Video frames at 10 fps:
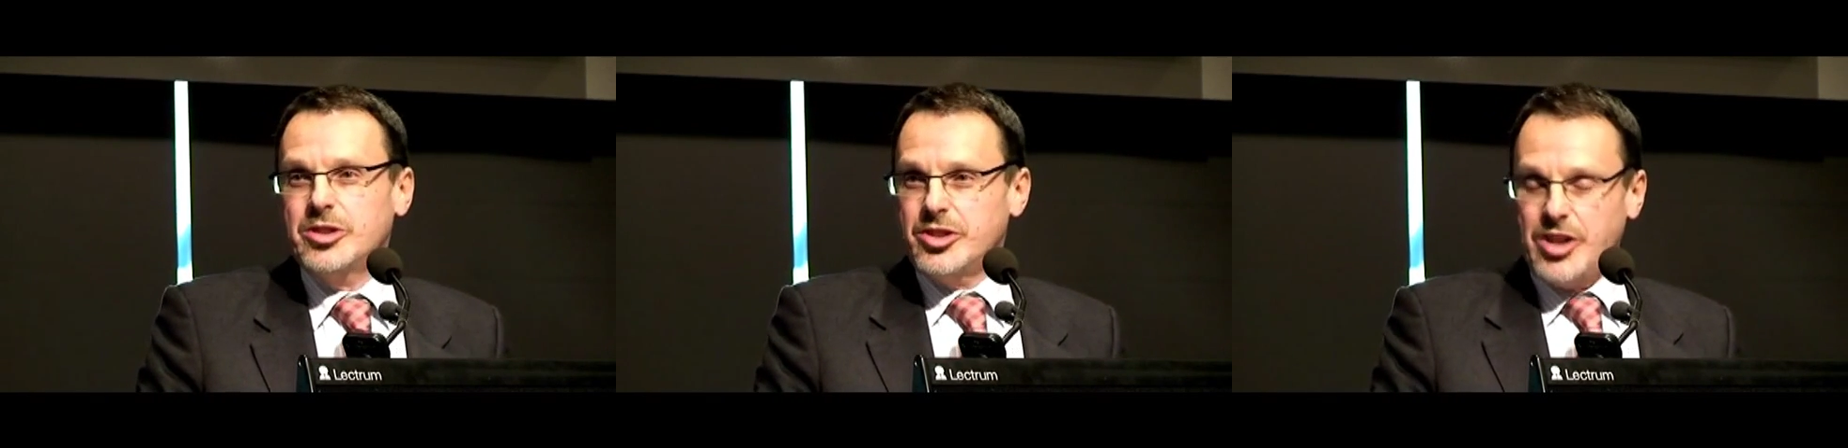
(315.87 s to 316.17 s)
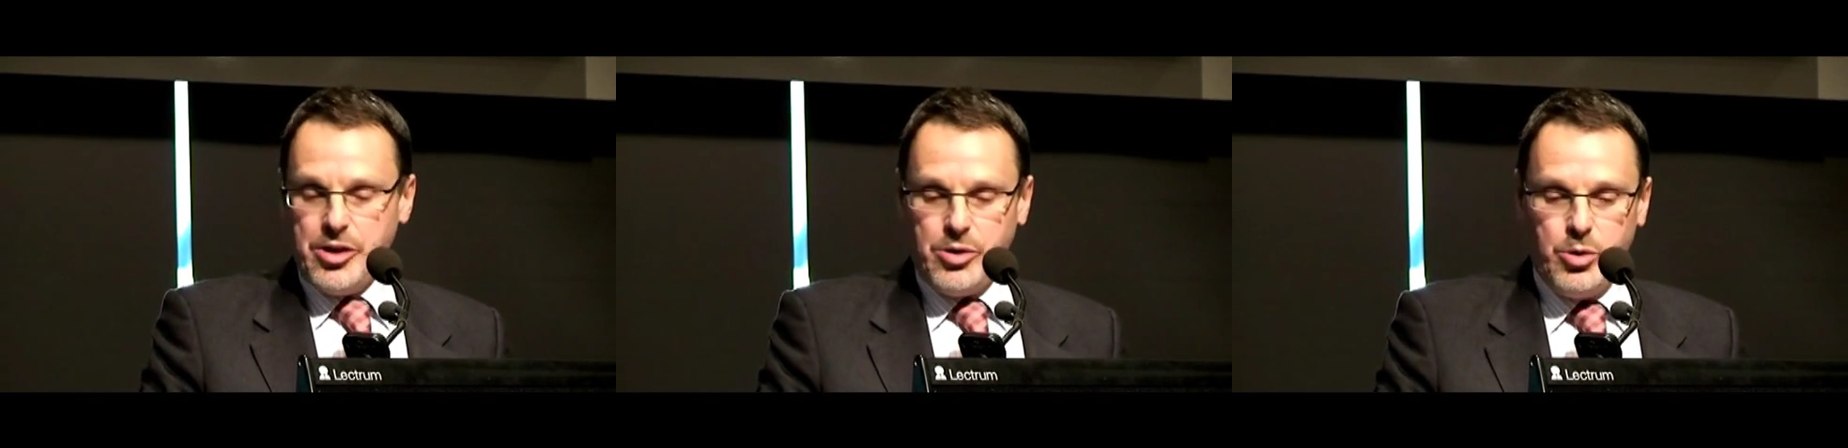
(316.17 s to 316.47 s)
the
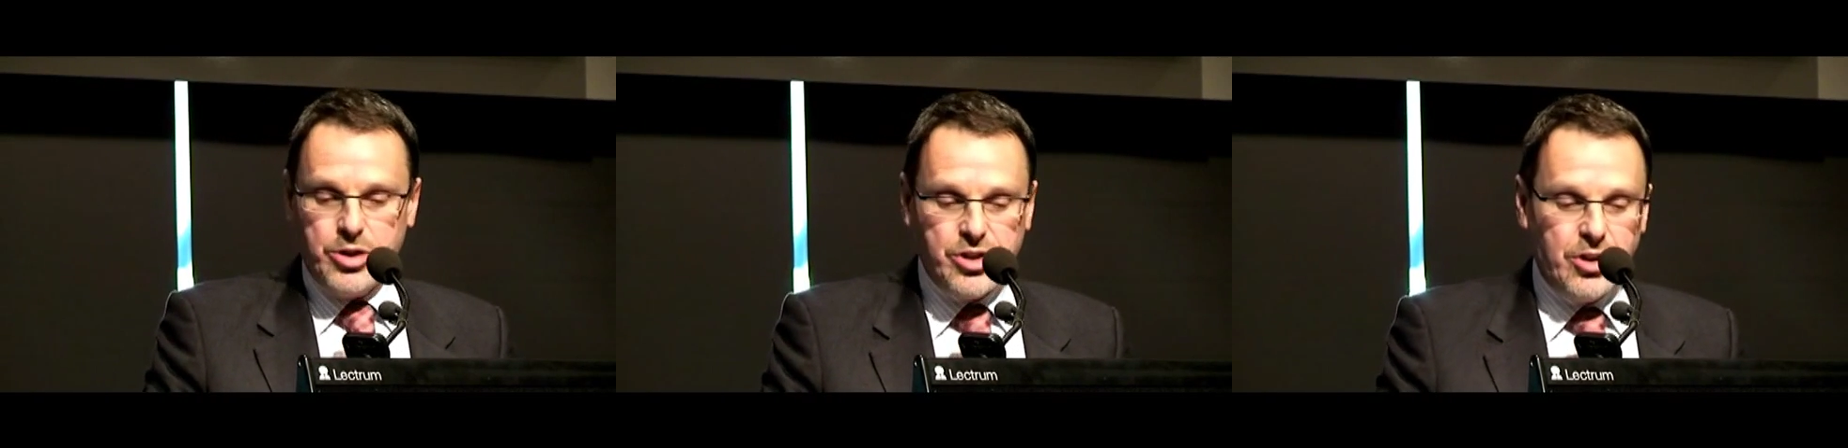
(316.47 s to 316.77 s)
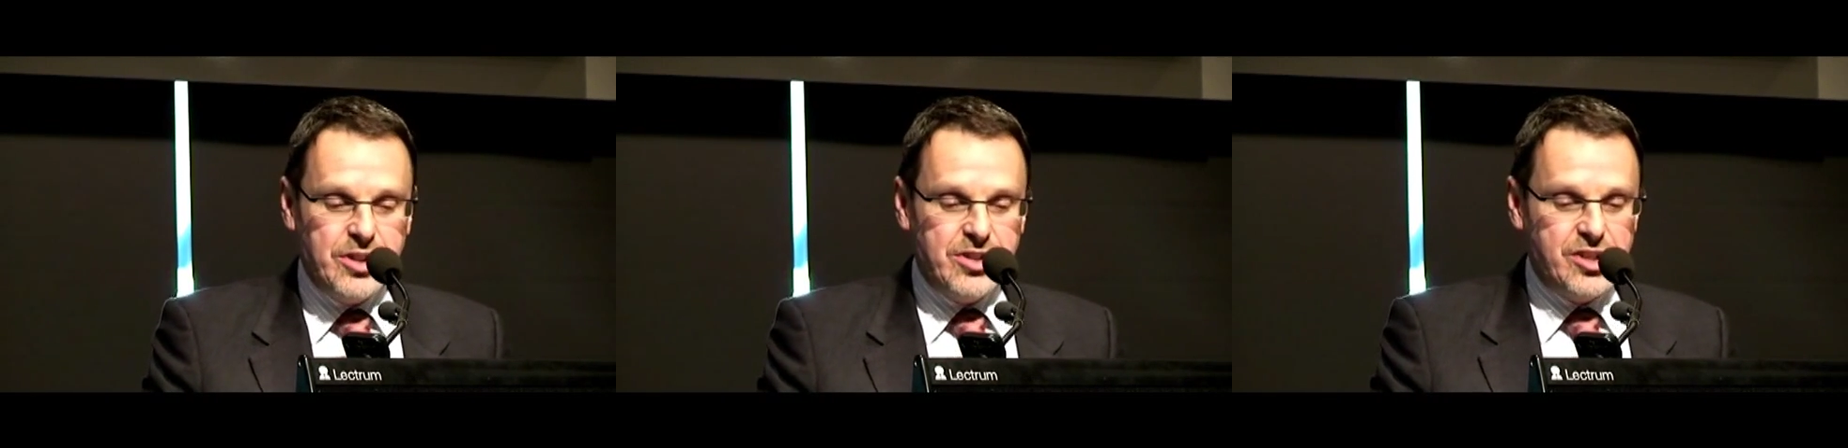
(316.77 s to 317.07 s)
so-called
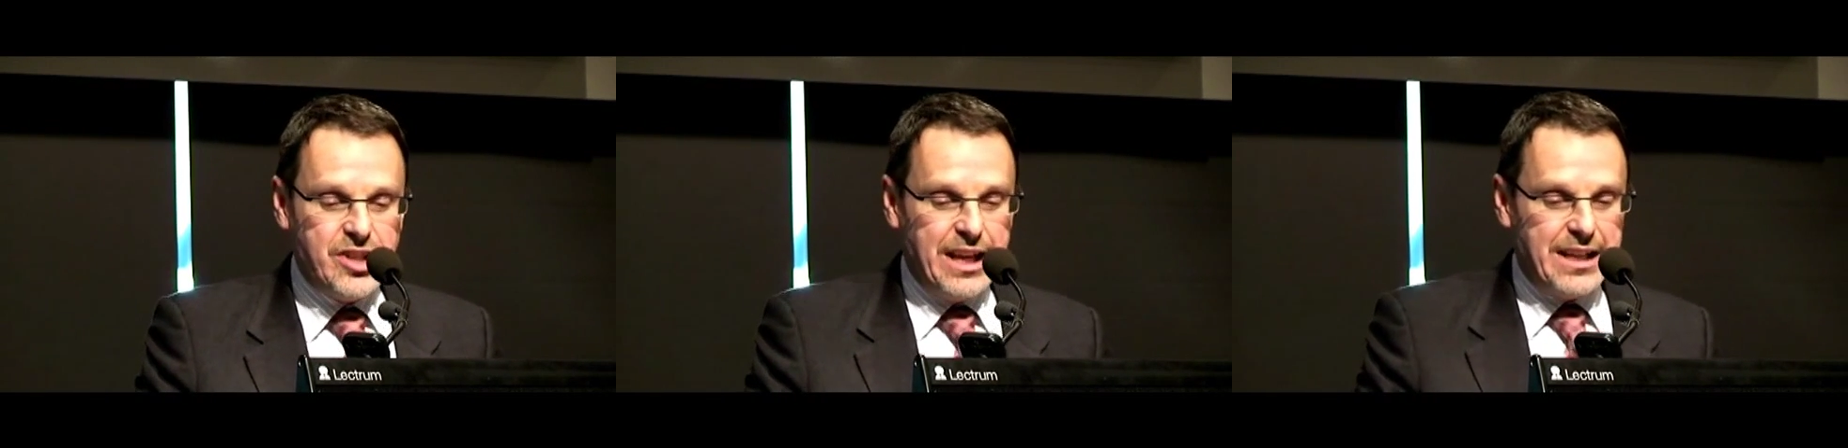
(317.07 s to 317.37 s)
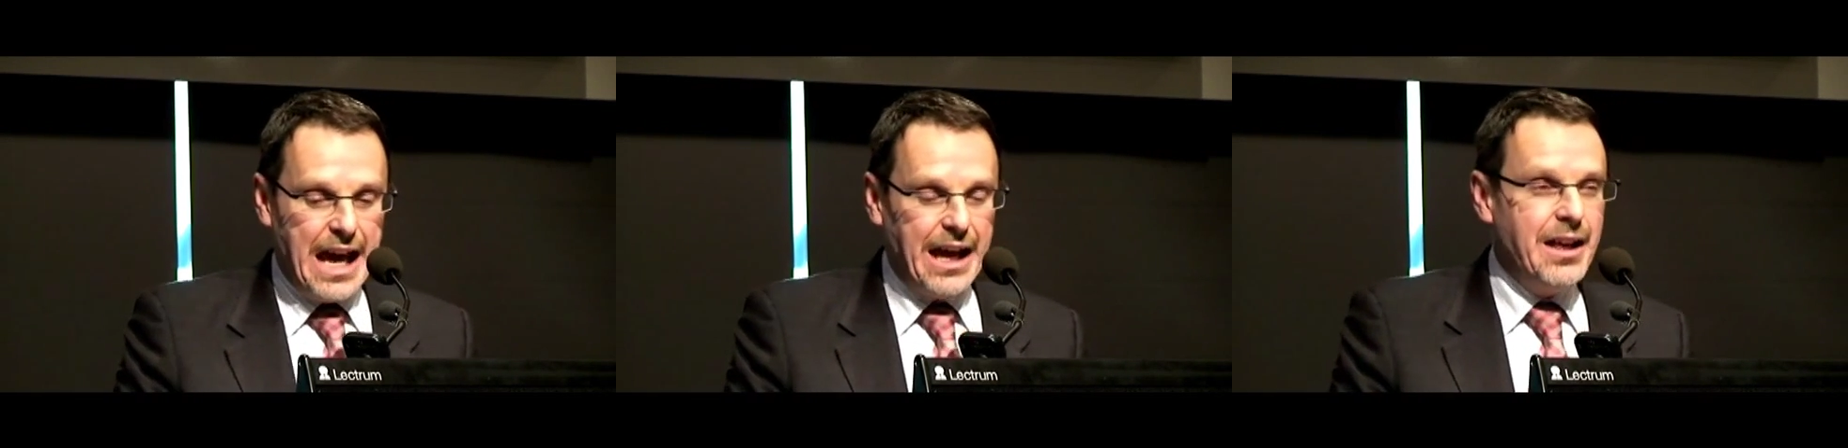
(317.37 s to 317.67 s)
choice
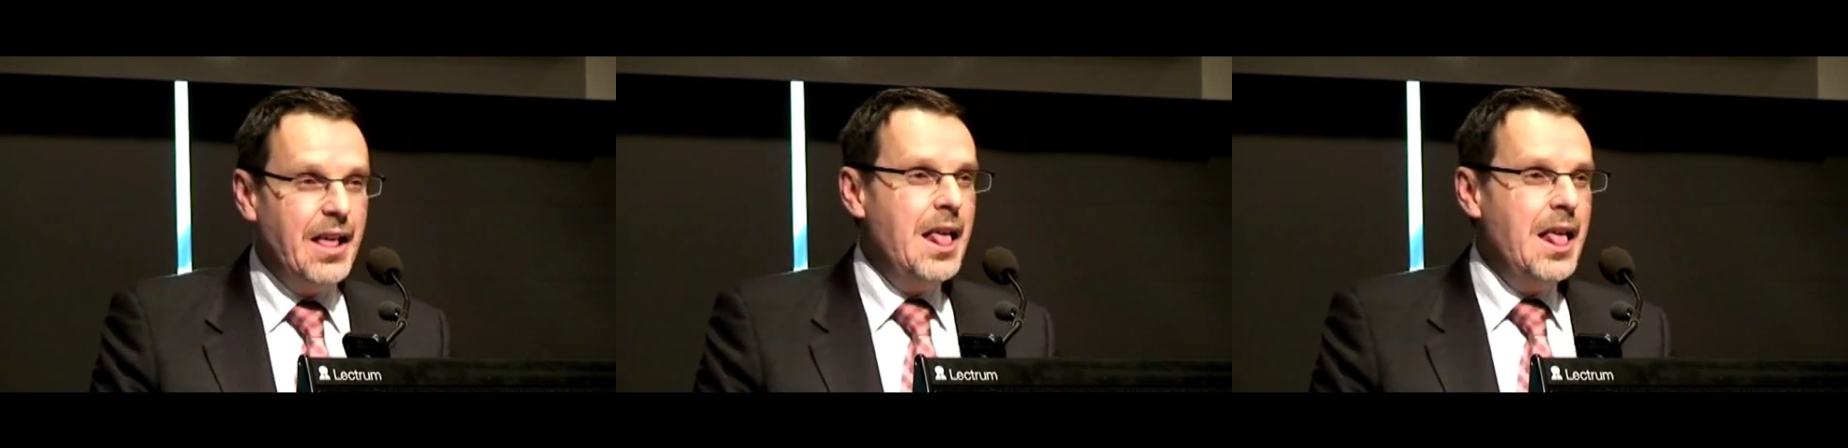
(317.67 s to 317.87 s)
agenda.